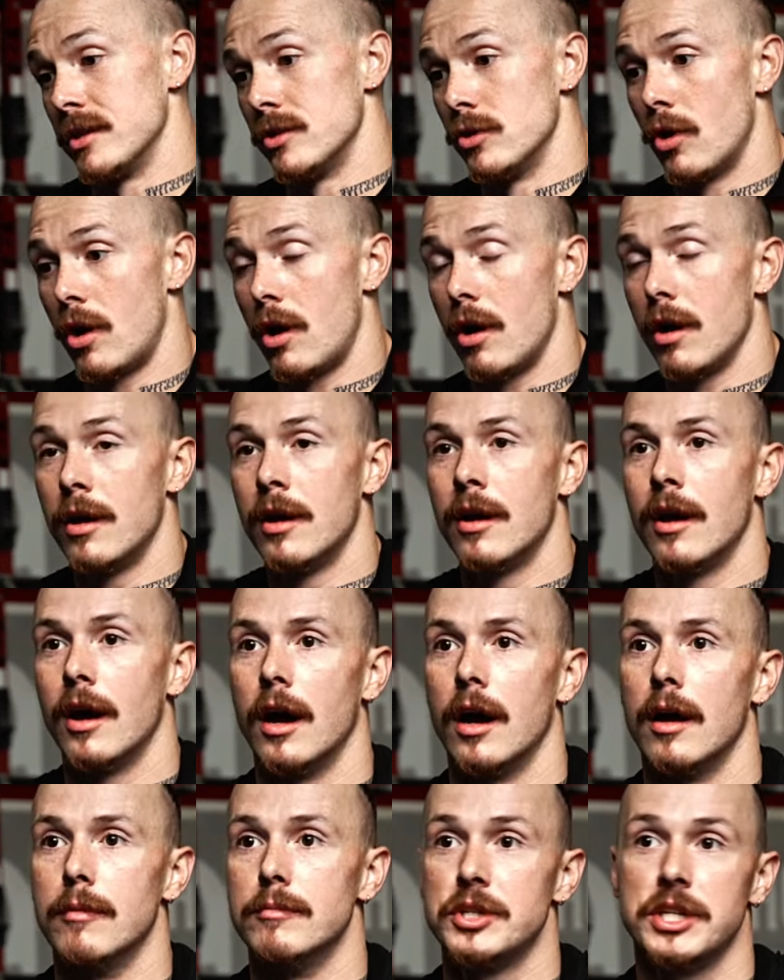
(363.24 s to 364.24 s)
is not.
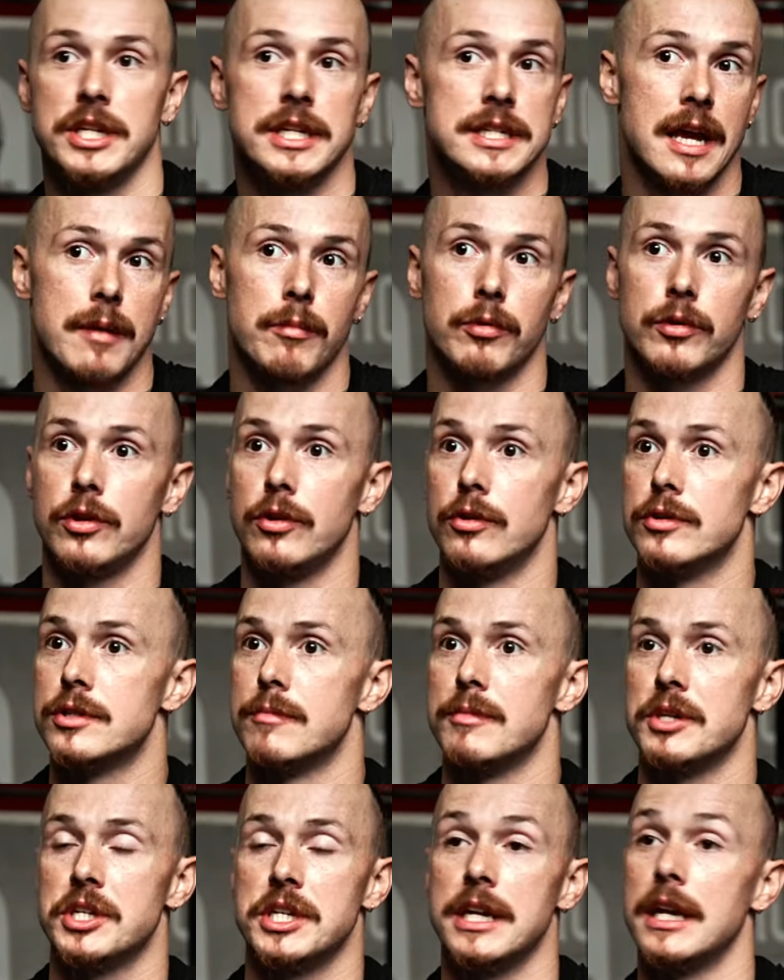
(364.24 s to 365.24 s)
She's able to use
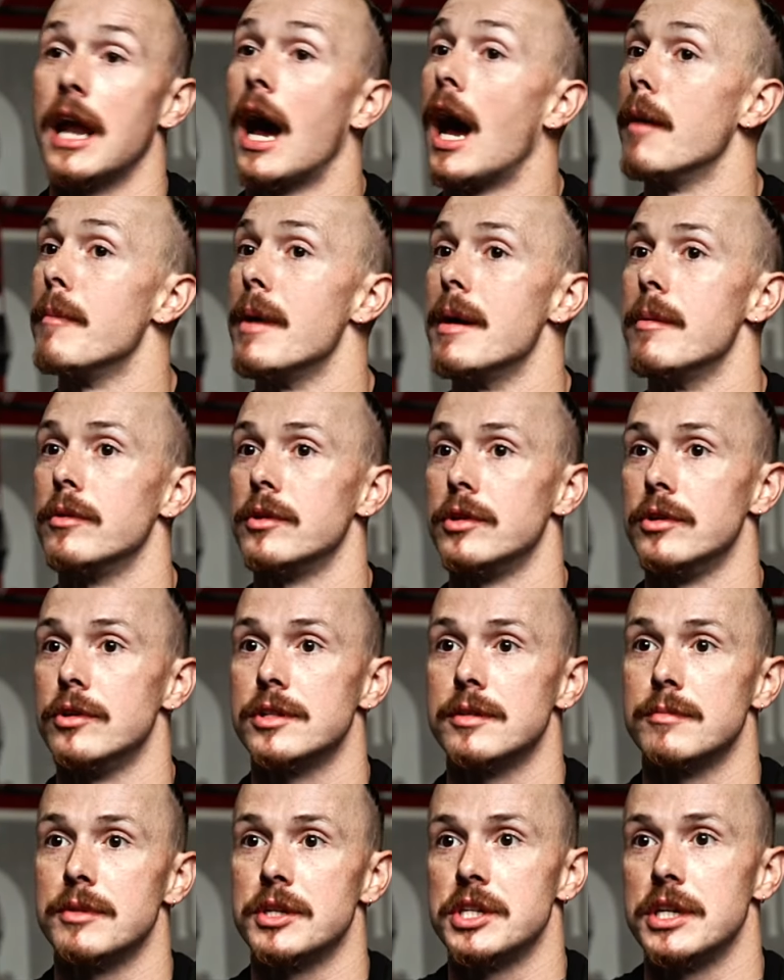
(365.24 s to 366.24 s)
the machine, I'm able to
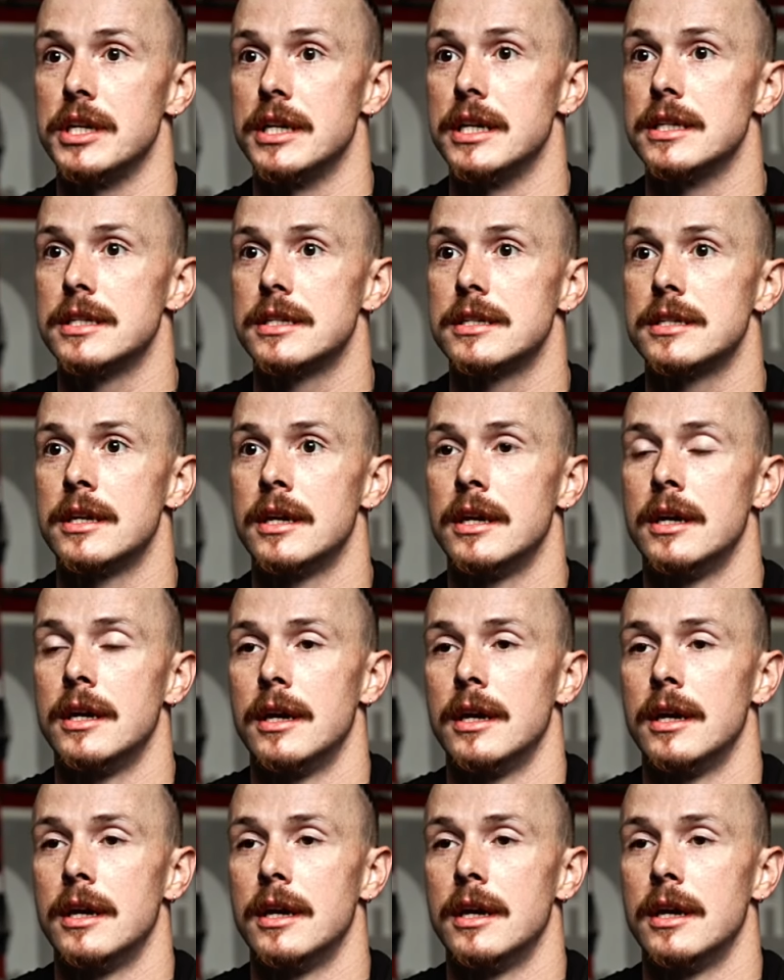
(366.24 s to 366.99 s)
use the machine. It's